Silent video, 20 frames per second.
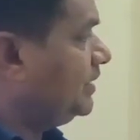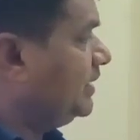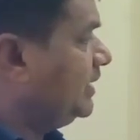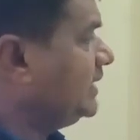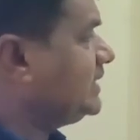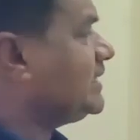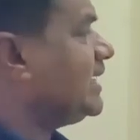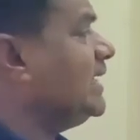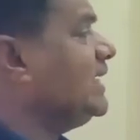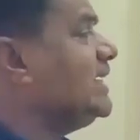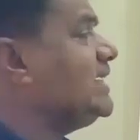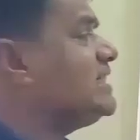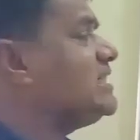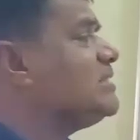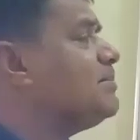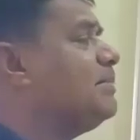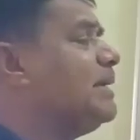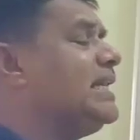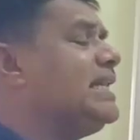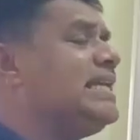It
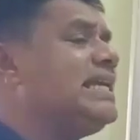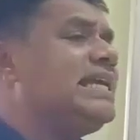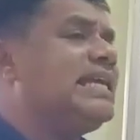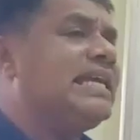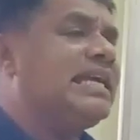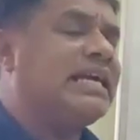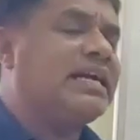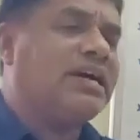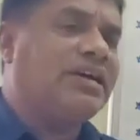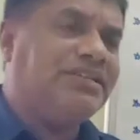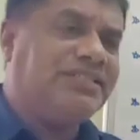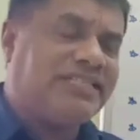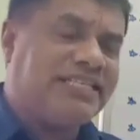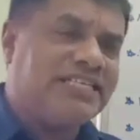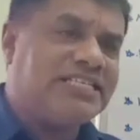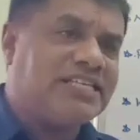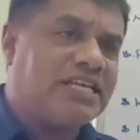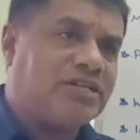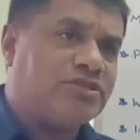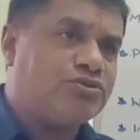connects many
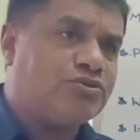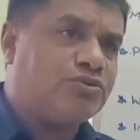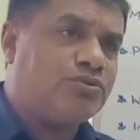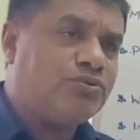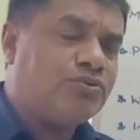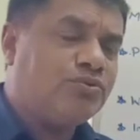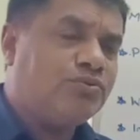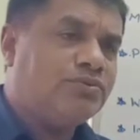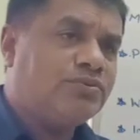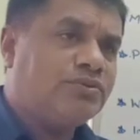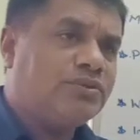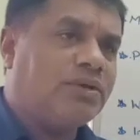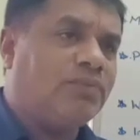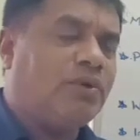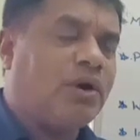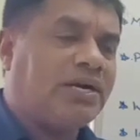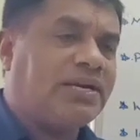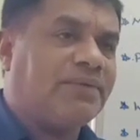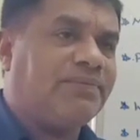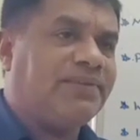countries also, the
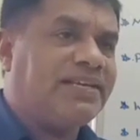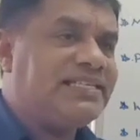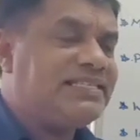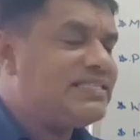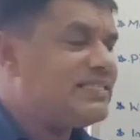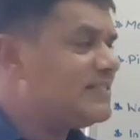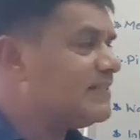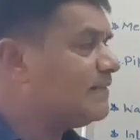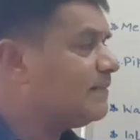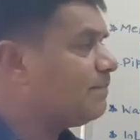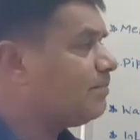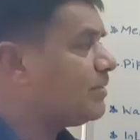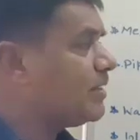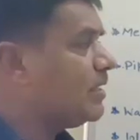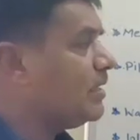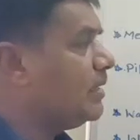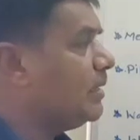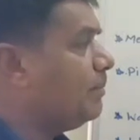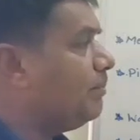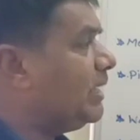waterways.
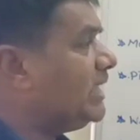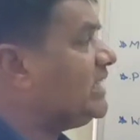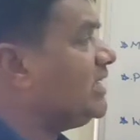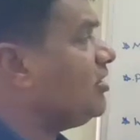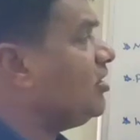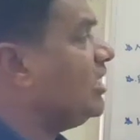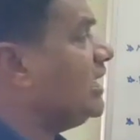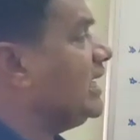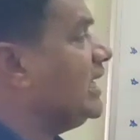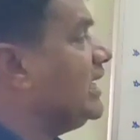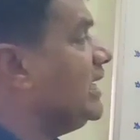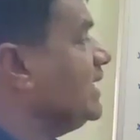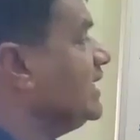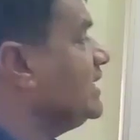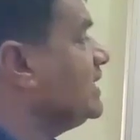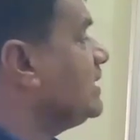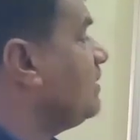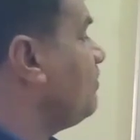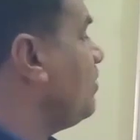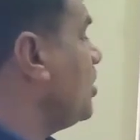
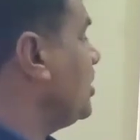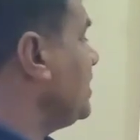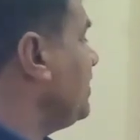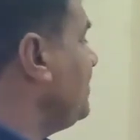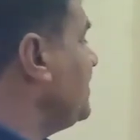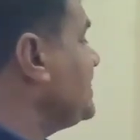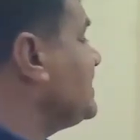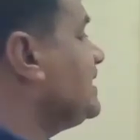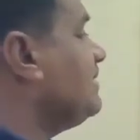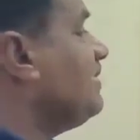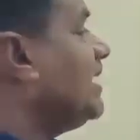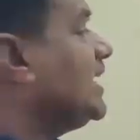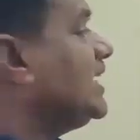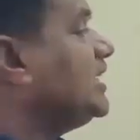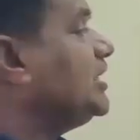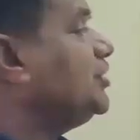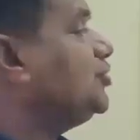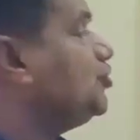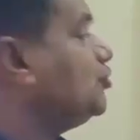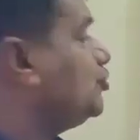Particularly, the waterways
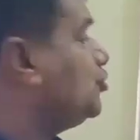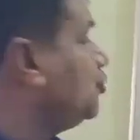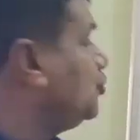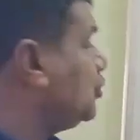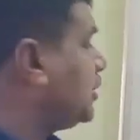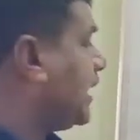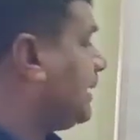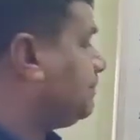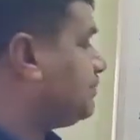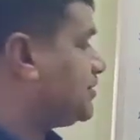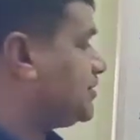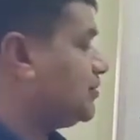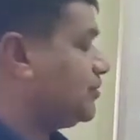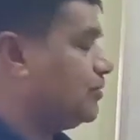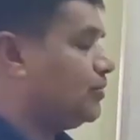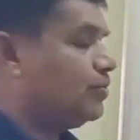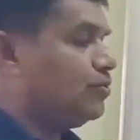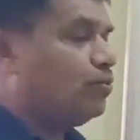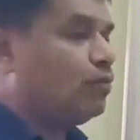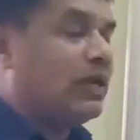divided into two types.
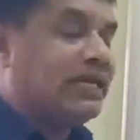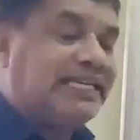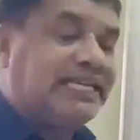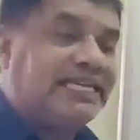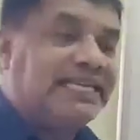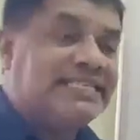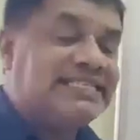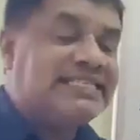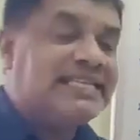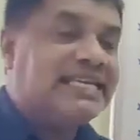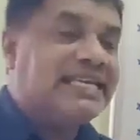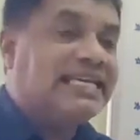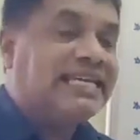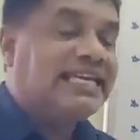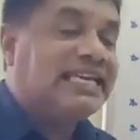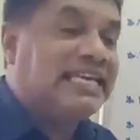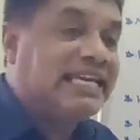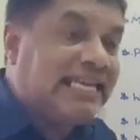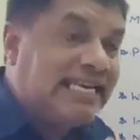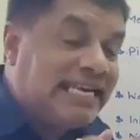One is
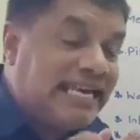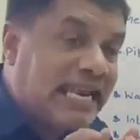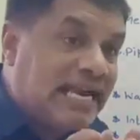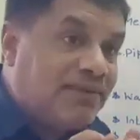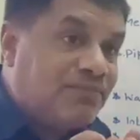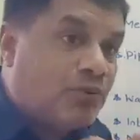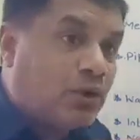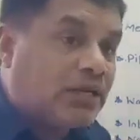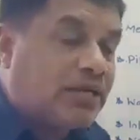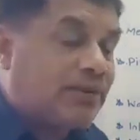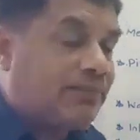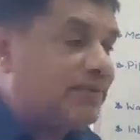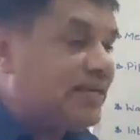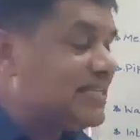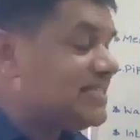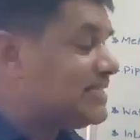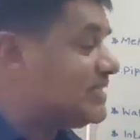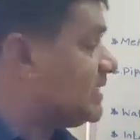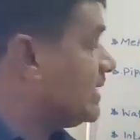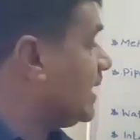inland
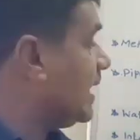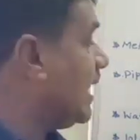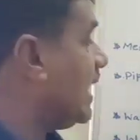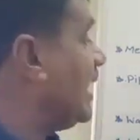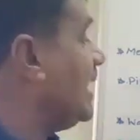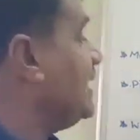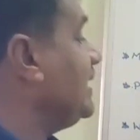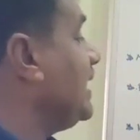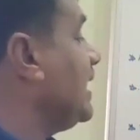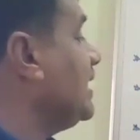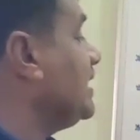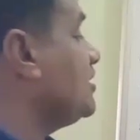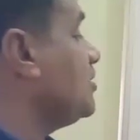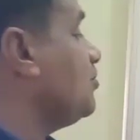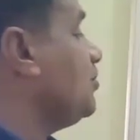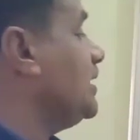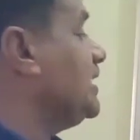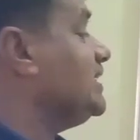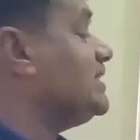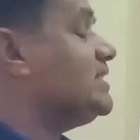waterways and
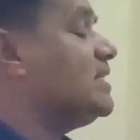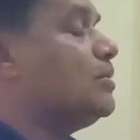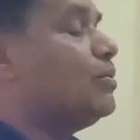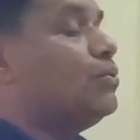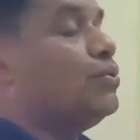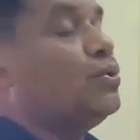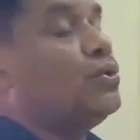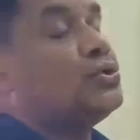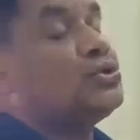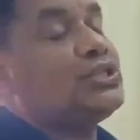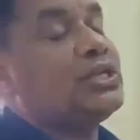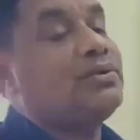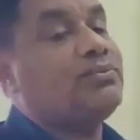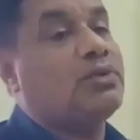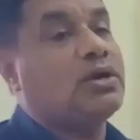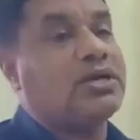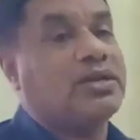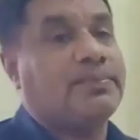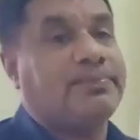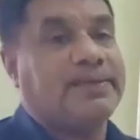another one is ocean
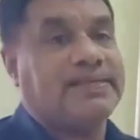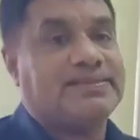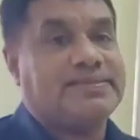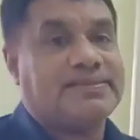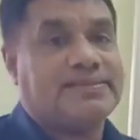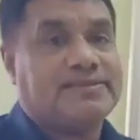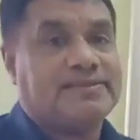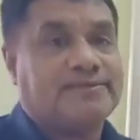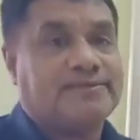waterways.